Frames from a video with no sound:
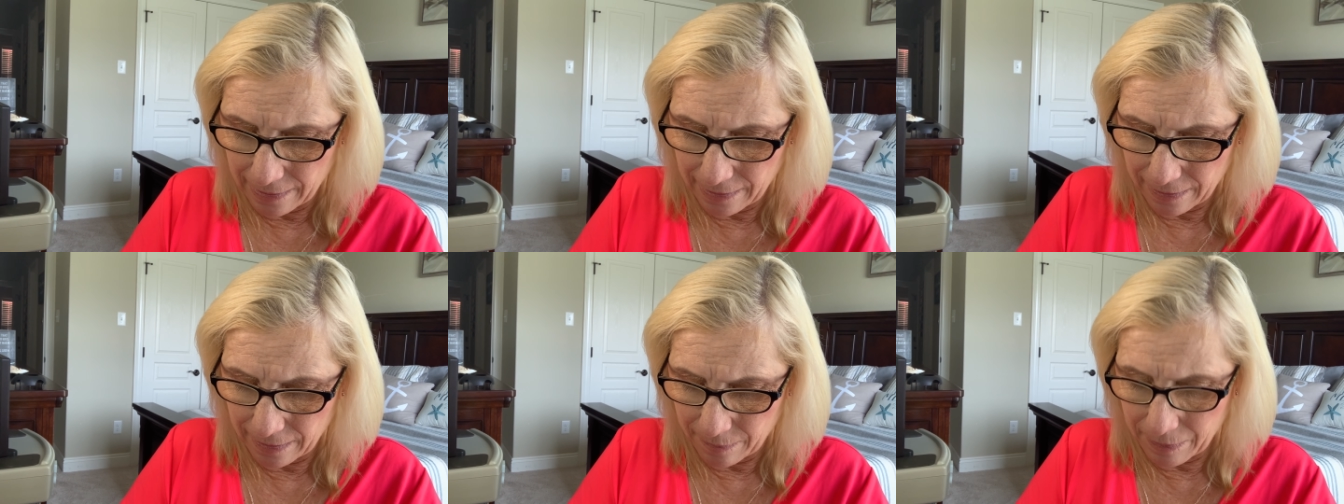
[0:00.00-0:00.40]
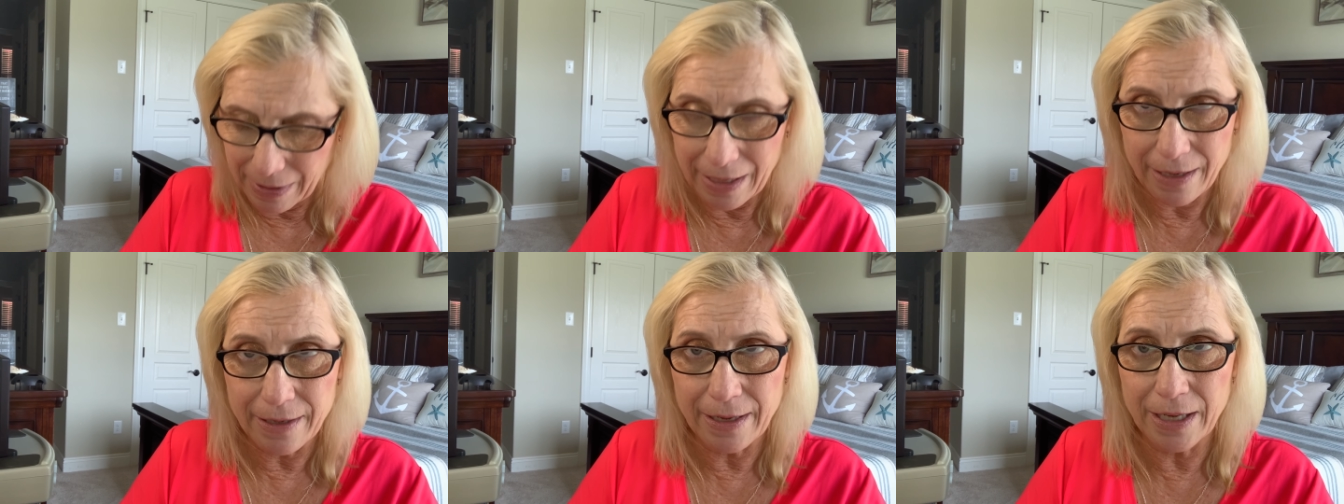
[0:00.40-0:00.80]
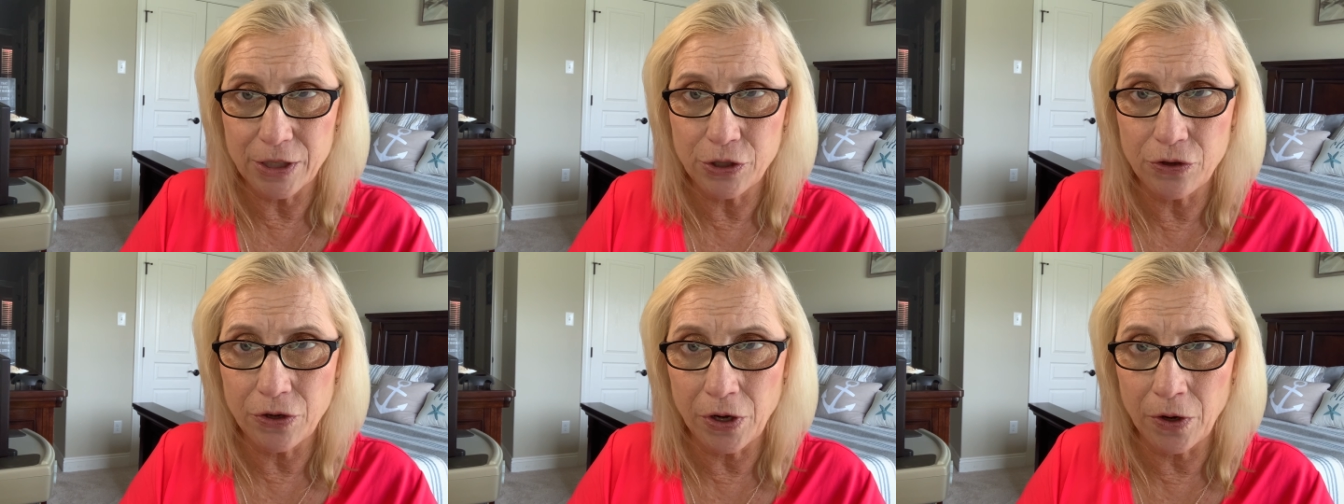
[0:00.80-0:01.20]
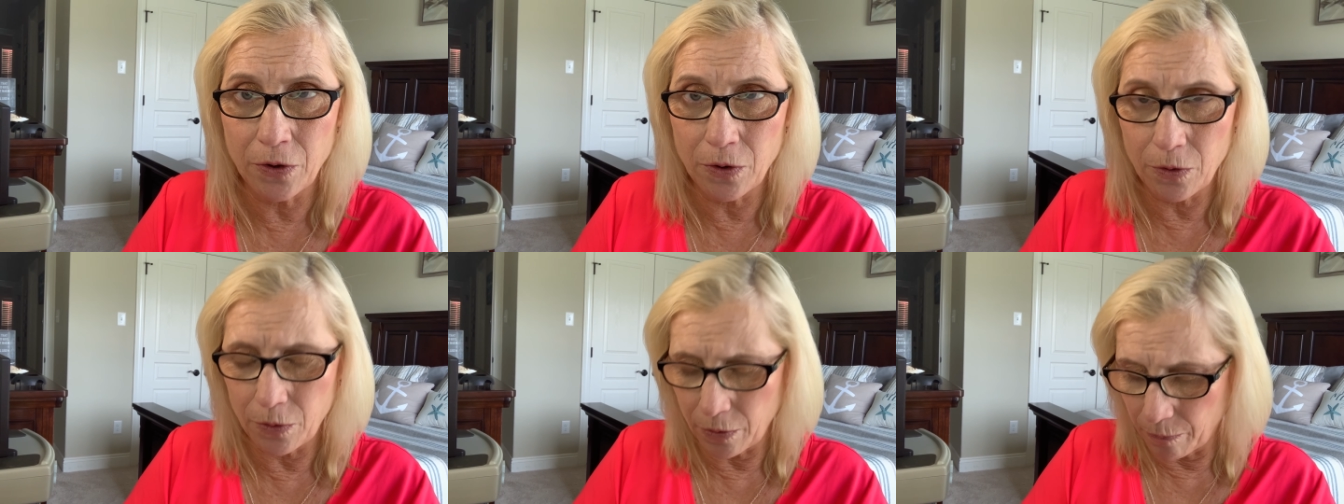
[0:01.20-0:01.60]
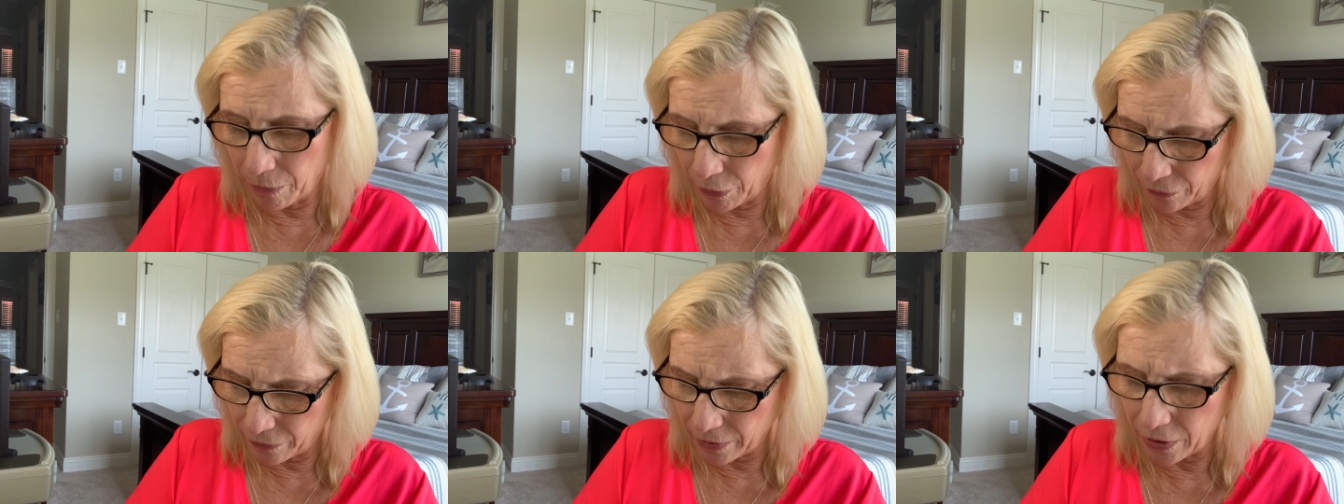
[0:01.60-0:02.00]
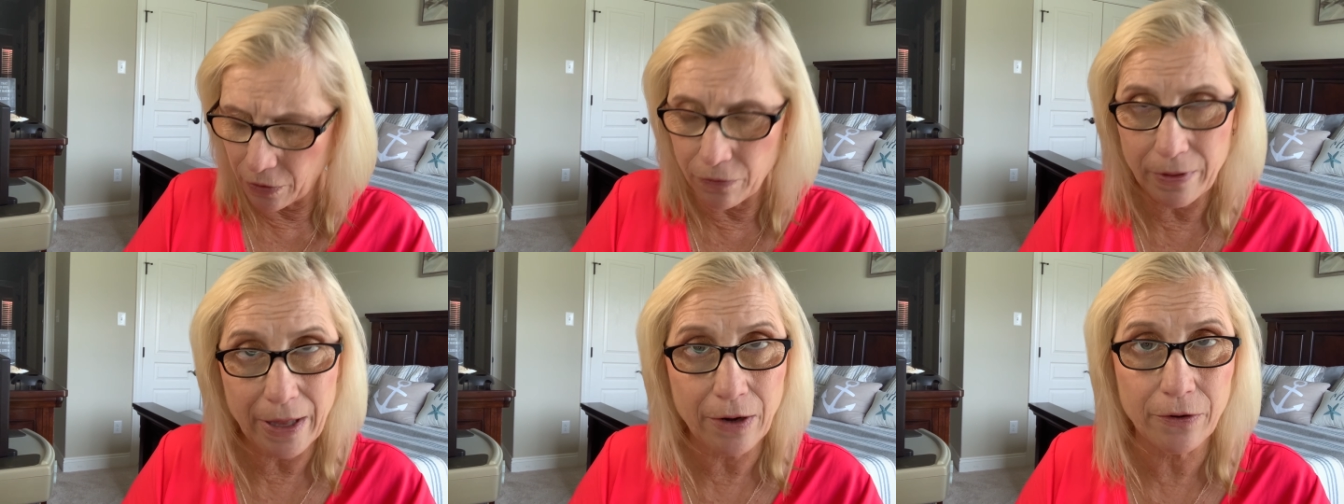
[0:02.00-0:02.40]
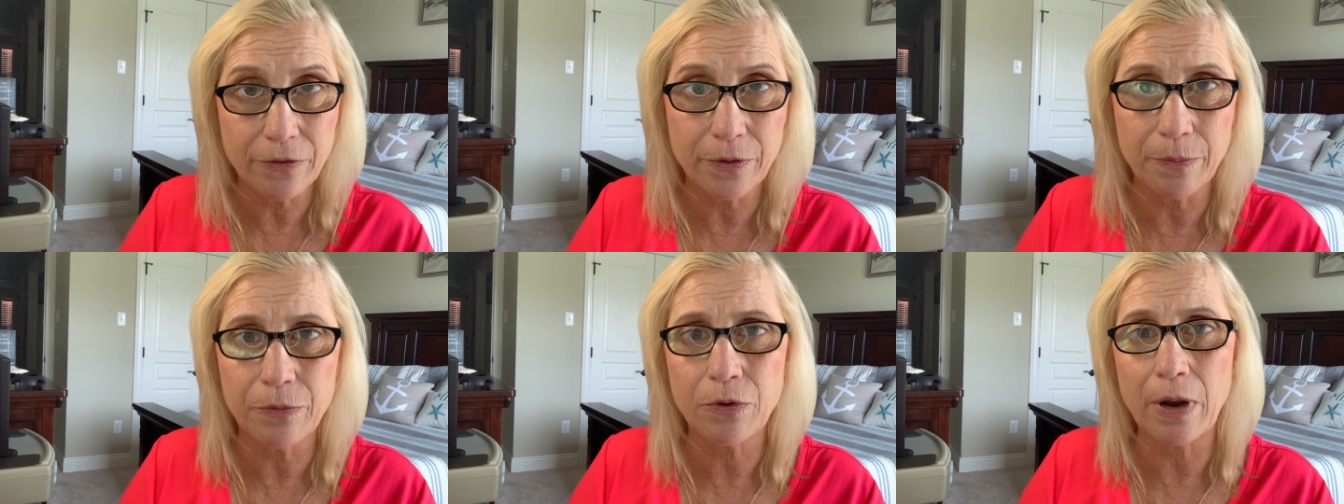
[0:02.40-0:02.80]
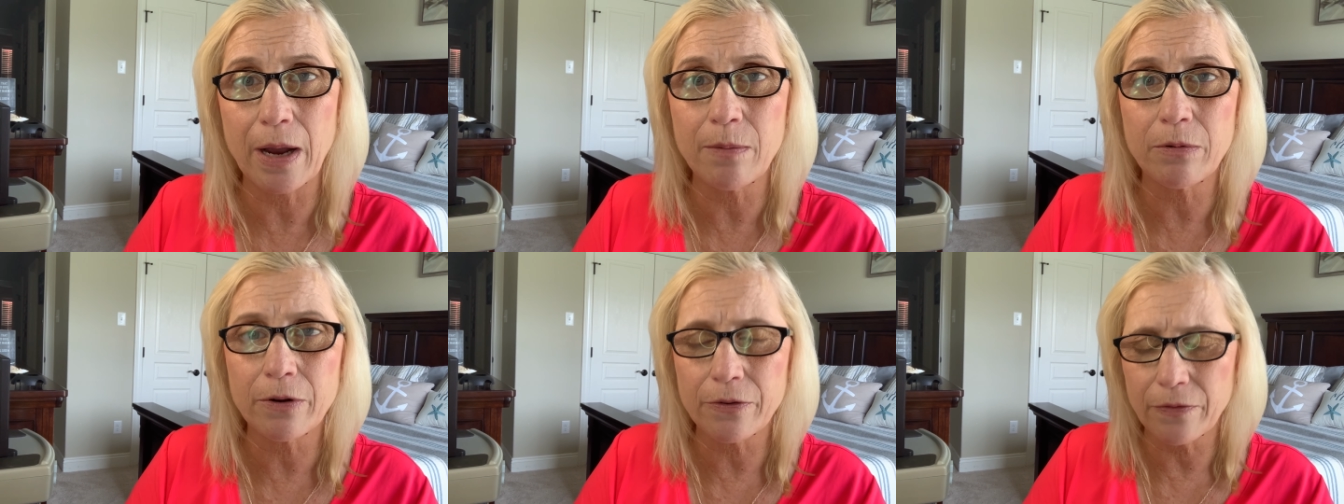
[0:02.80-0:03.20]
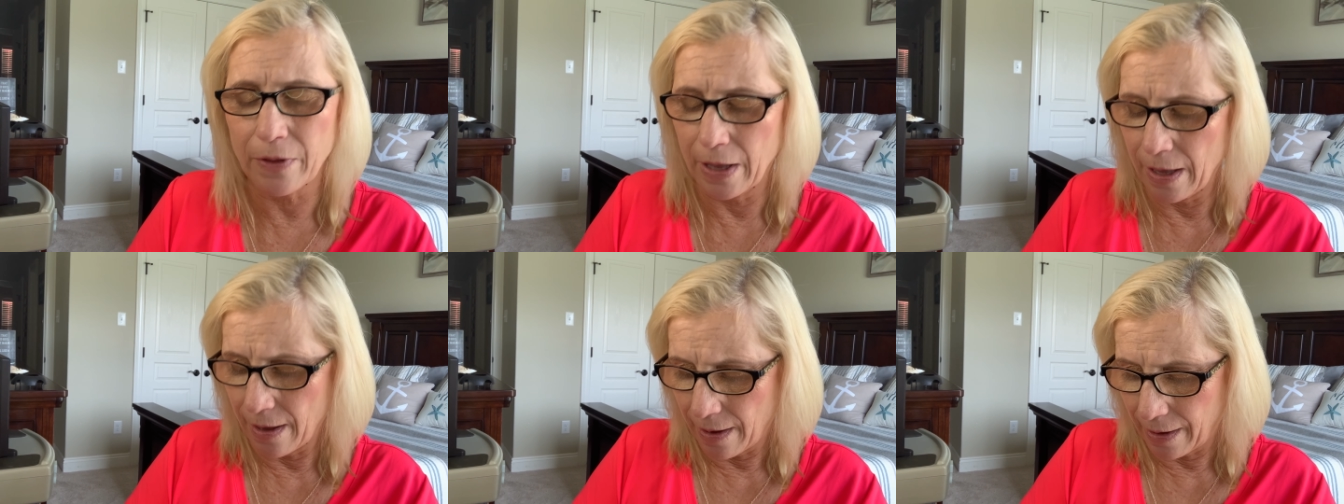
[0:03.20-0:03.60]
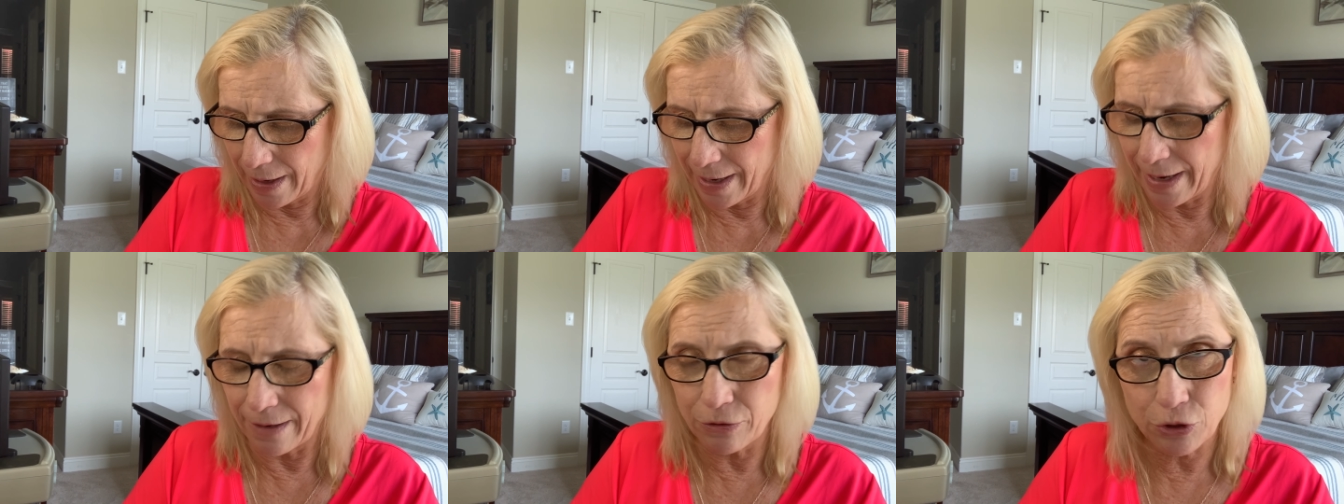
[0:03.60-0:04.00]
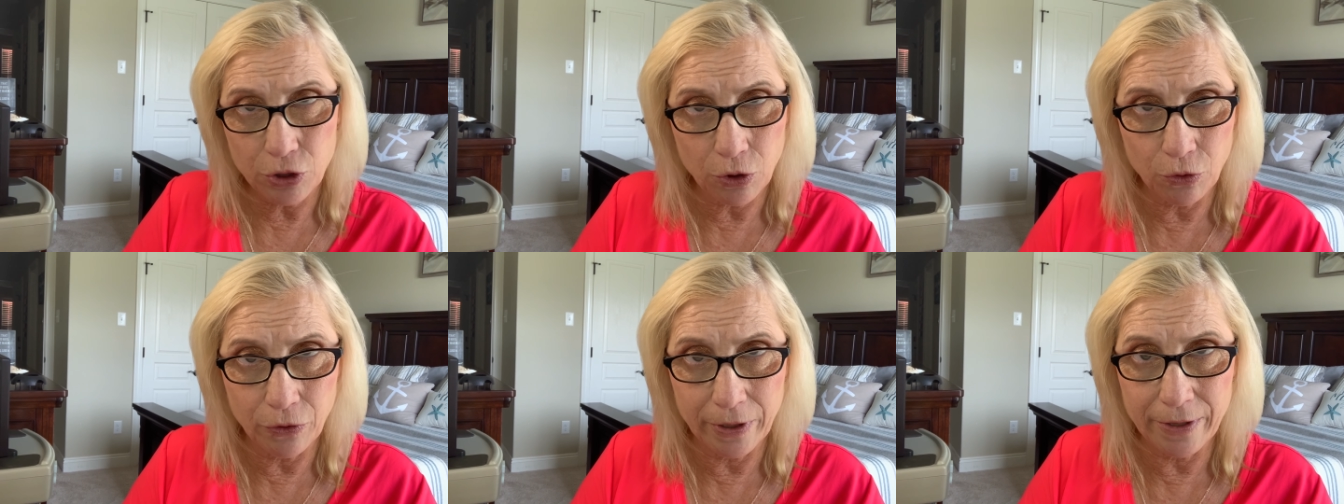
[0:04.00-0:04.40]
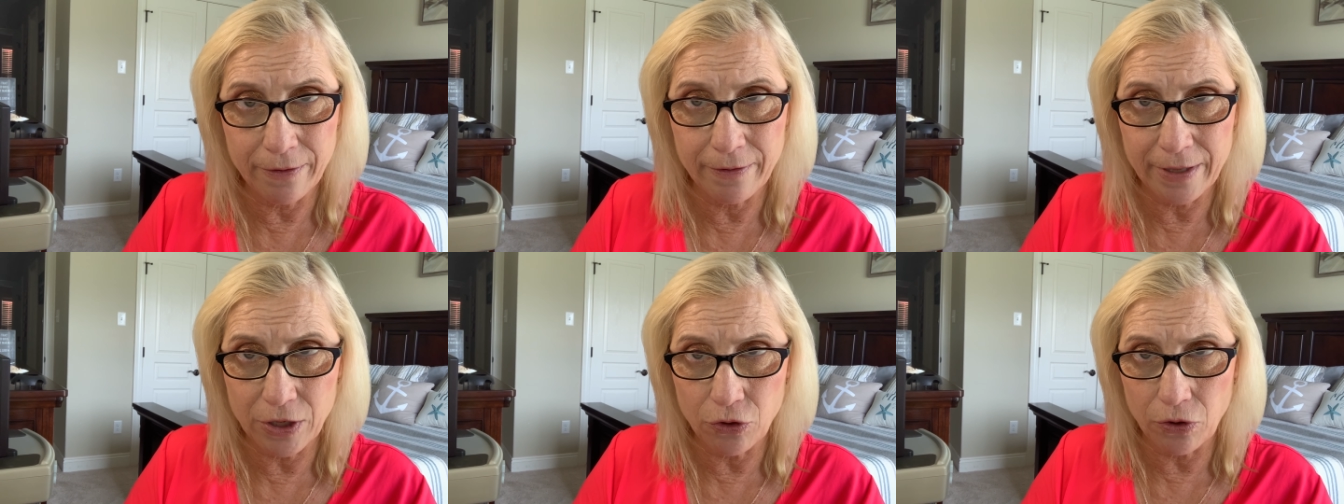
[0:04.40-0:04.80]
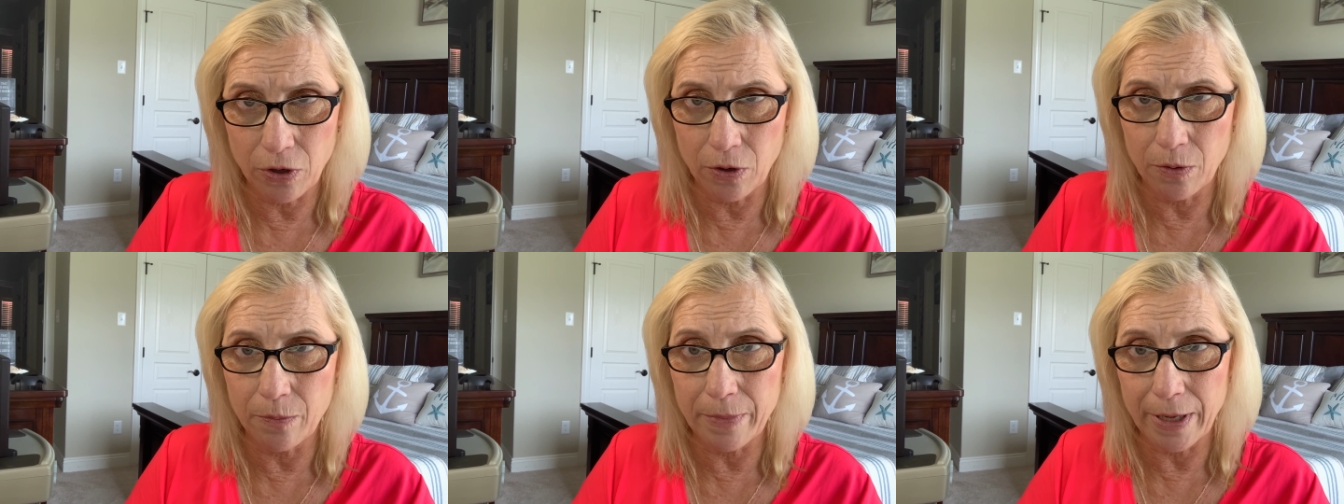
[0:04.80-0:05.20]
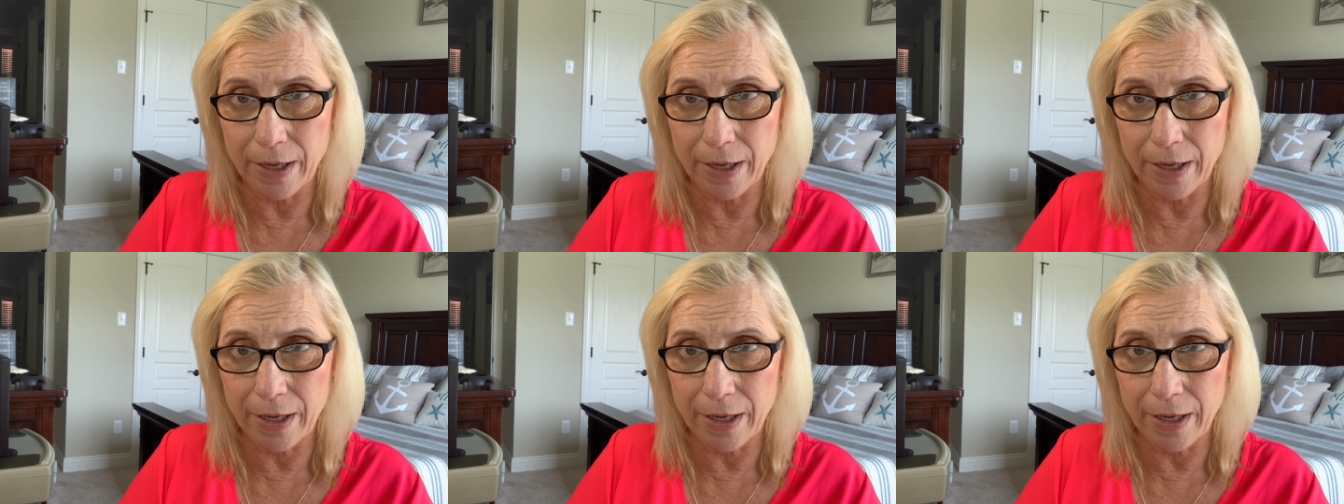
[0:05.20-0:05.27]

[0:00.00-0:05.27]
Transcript: Um, I, as you know, most of you that are subscribers, I have Sjogren's syndrome.